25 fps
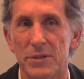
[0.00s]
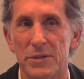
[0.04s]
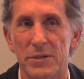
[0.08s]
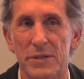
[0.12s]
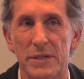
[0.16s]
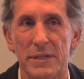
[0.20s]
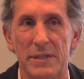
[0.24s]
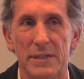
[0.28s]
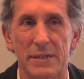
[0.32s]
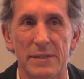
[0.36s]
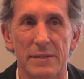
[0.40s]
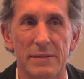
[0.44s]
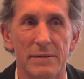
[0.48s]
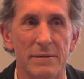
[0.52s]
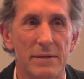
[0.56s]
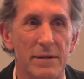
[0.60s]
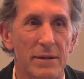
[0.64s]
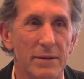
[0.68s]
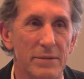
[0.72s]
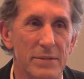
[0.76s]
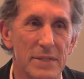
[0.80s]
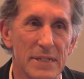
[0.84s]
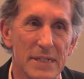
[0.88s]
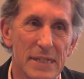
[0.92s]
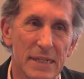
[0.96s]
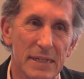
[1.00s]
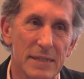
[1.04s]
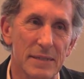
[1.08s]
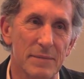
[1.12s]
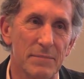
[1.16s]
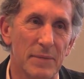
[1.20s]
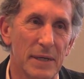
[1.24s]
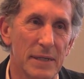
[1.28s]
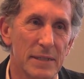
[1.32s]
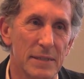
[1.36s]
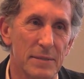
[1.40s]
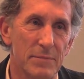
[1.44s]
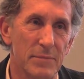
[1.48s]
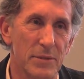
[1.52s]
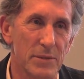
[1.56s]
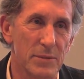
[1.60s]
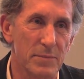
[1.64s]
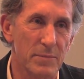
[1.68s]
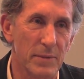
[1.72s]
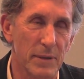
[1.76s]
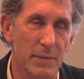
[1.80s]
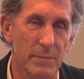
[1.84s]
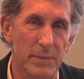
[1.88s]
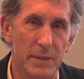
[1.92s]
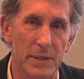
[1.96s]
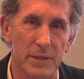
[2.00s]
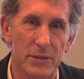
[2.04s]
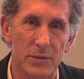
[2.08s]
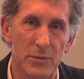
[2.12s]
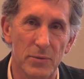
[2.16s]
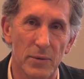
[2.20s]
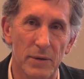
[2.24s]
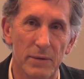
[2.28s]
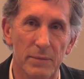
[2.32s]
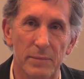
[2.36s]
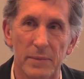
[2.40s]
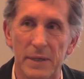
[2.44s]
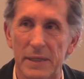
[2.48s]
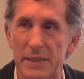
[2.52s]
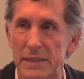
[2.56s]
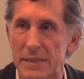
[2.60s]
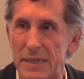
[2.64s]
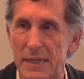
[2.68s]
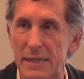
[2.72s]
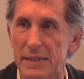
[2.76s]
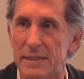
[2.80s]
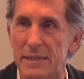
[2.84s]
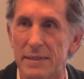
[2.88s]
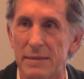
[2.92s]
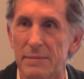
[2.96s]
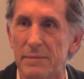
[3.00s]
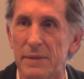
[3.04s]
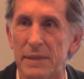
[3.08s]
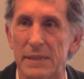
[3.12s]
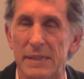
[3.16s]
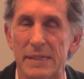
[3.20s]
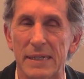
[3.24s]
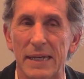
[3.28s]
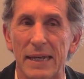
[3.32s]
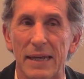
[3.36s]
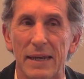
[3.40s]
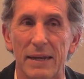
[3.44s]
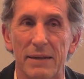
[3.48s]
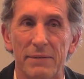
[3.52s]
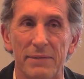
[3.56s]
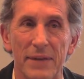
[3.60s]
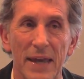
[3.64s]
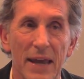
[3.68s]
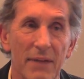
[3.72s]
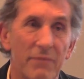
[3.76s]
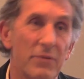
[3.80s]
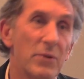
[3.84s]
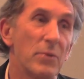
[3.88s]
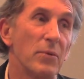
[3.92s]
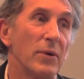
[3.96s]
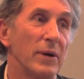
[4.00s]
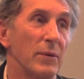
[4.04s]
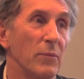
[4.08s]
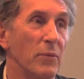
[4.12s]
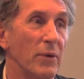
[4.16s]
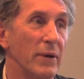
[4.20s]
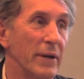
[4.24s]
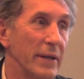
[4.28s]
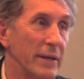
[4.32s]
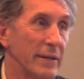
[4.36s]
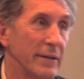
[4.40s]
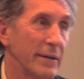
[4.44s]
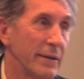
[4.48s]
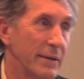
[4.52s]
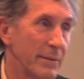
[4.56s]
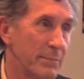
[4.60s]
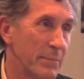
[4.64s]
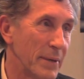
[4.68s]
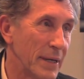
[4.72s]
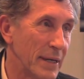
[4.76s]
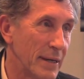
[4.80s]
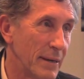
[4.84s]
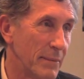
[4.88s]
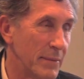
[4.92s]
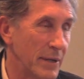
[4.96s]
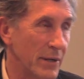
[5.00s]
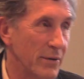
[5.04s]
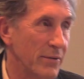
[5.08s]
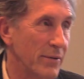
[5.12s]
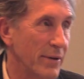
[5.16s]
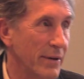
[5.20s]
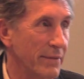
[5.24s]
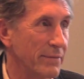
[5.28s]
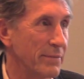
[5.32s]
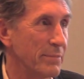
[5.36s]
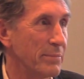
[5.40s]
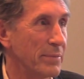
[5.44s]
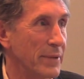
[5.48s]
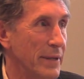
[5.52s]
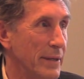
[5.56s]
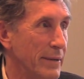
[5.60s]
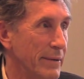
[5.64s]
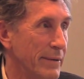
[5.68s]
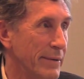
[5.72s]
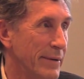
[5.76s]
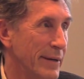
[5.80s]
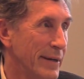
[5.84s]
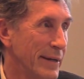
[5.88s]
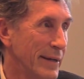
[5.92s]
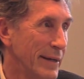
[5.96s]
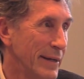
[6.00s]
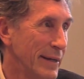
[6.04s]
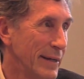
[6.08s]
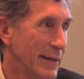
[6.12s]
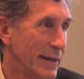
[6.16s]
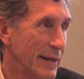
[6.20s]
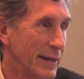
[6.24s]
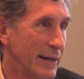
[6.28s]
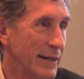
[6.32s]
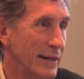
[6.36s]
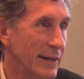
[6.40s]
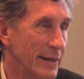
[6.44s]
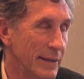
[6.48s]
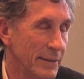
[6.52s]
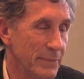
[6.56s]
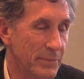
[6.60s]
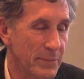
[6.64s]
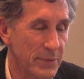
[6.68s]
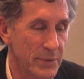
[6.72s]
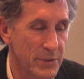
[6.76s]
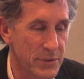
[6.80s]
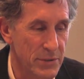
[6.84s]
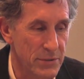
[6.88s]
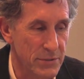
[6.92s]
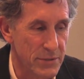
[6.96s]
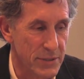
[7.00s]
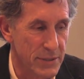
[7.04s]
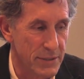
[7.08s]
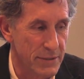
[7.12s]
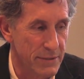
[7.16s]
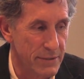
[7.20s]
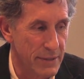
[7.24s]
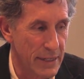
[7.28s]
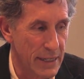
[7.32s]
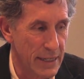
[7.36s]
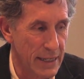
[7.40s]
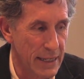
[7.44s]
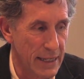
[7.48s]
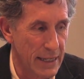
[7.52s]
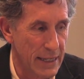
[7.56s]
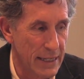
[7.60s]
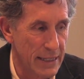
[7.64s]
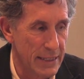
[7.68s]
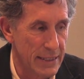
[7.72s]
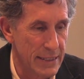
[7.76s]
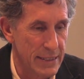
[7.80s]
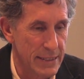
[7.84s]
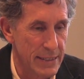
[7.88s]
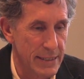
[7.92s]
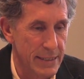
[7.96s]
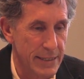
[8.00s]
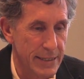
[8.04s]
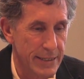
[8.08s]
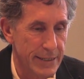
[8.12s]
just 6 months, most probably 12 months, 18 months ahead of everyone wanting to become a craft beer producer. And